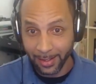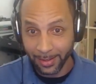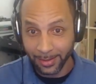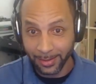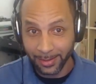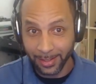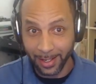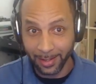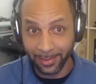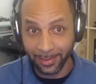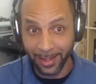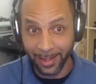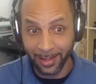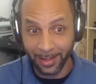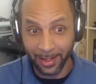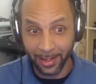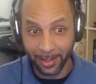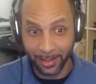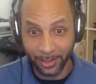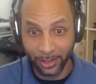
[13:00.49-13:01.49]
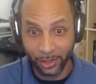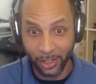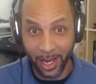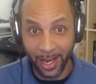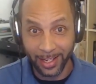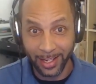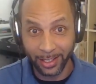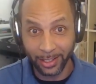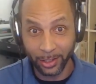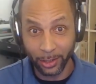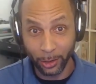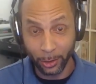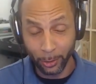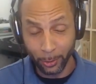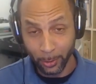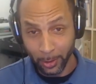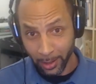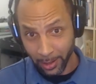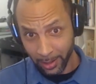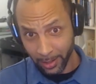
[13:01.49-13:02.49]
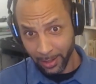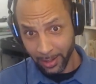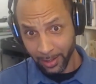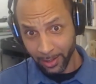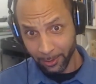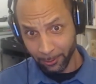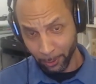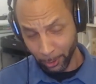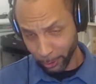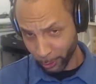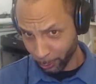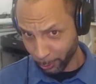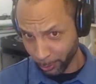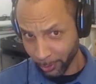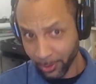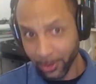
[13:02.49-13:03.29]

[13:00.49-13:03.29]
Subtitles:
He's got that shiny new virtual